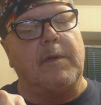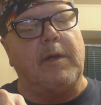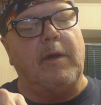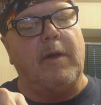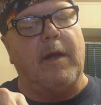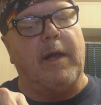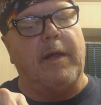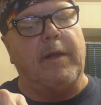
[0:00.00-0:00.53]

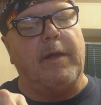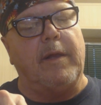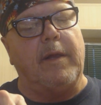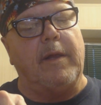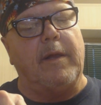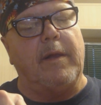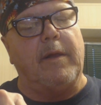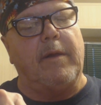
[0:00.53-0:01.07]
You
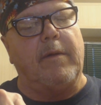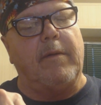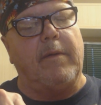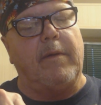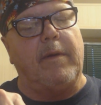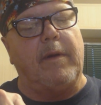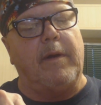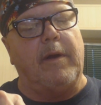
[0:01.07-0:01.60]

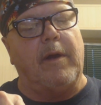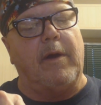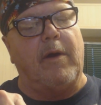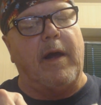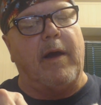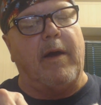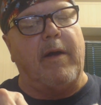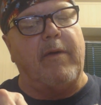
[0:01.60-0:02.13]
know
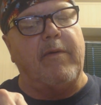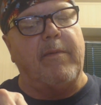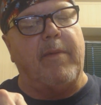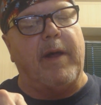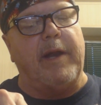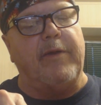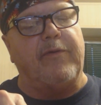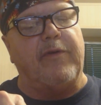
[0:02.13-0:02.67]
how
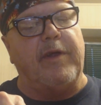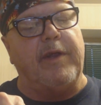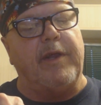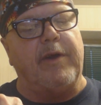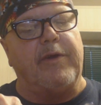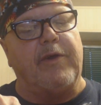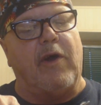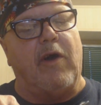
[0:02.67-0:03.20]
everybody's sitting
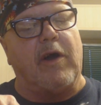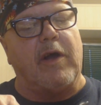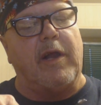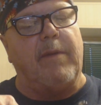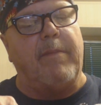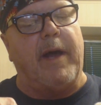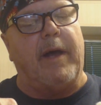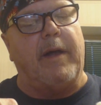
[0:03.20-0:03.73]
there talking
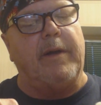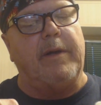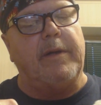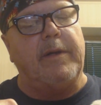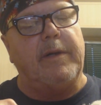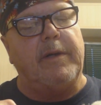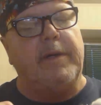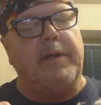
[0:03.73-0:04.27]
about
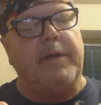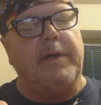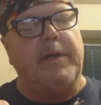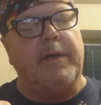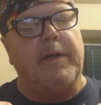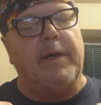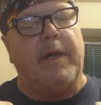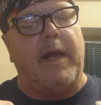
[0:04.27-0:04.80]

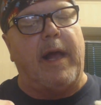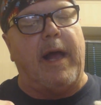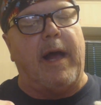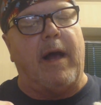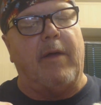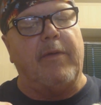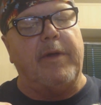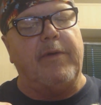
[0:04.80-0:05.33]

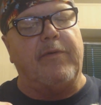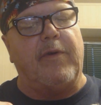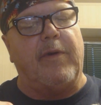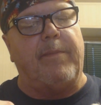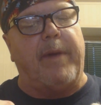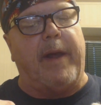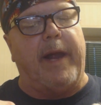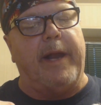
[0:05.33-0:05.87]
how these are
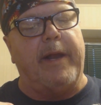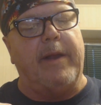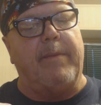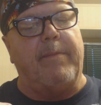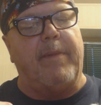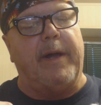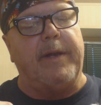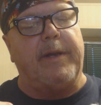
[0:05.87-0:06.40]
a pain in the
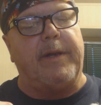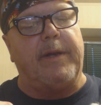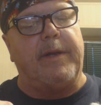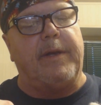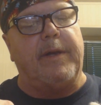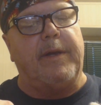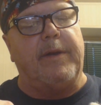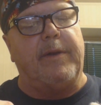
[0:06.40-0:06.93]
butt
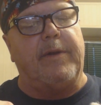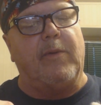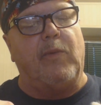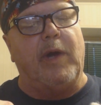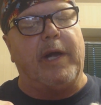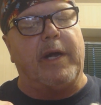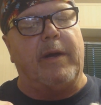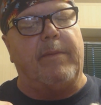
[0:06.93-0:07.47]
to
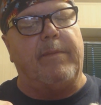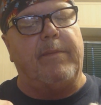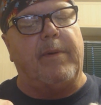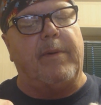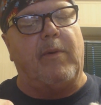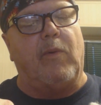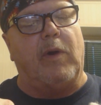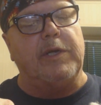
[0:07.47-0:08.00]
wick them,
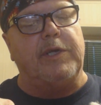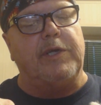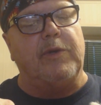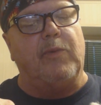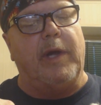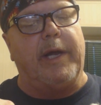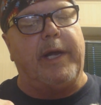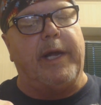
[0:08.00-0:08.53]
but once you
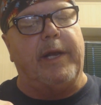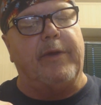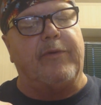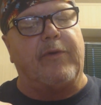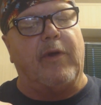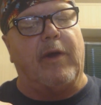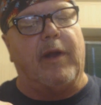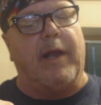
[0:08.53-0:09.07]
wick it,
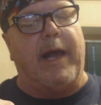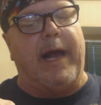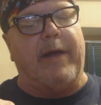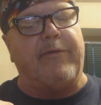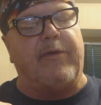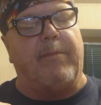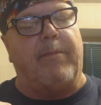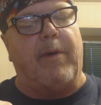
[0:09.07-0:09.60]
it's going to
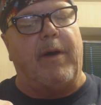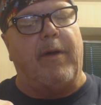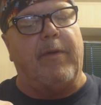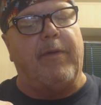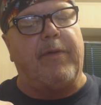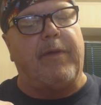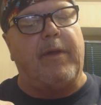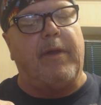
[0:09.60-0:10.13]
last a
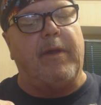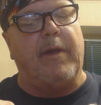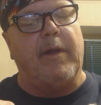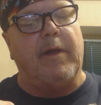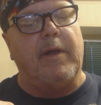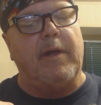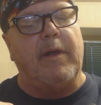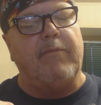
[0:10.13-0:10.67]
month.
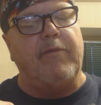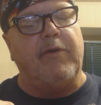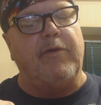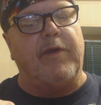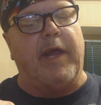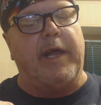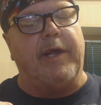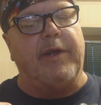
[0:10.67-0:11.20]
You
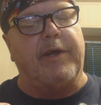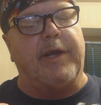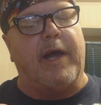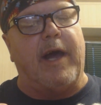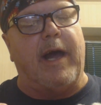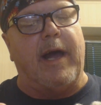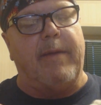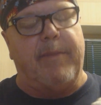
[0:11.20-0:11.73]
take your
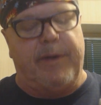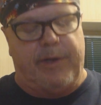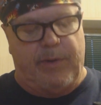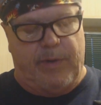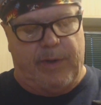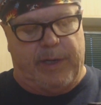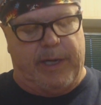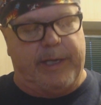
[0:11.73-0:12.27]
time and
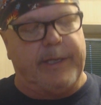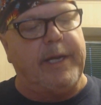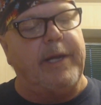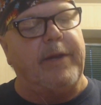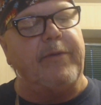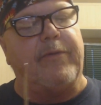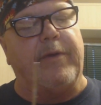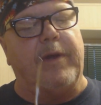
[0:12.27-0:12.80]
do it like
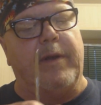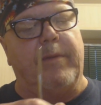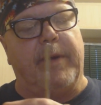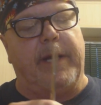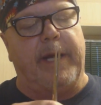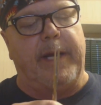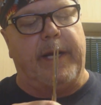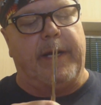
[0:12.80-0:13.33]
this in the
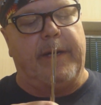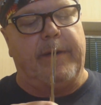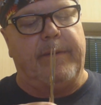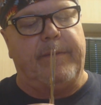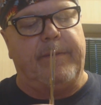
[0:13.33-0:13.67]
beginning.